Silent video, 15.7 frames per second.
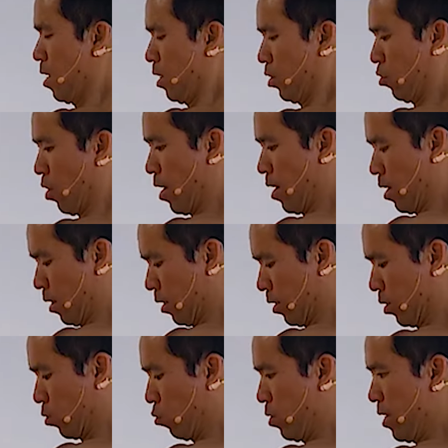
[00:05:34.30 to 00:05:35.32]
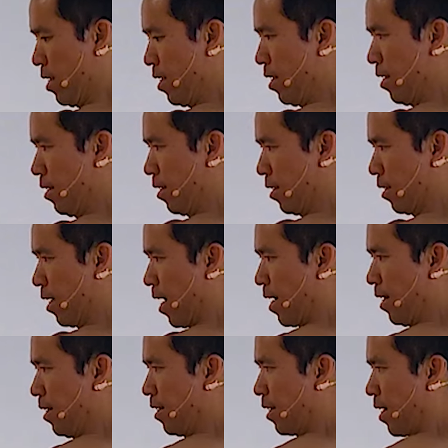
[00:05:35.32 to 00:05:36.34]
trying to squeeze as
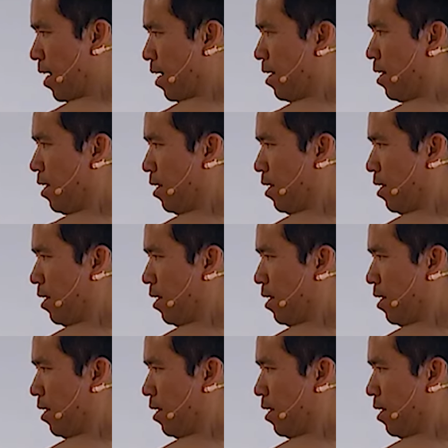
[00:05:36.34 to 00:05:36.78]
tight as you can.